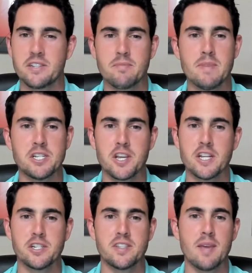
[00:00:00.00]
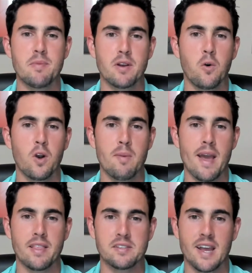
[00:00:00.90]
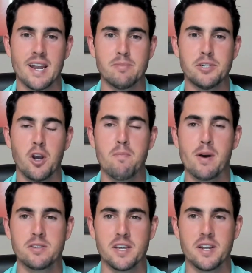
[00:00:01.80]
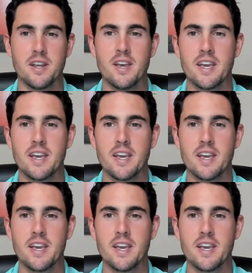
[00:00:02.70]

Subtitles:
Michigan just named their quarterback, this guy named Joe Milton.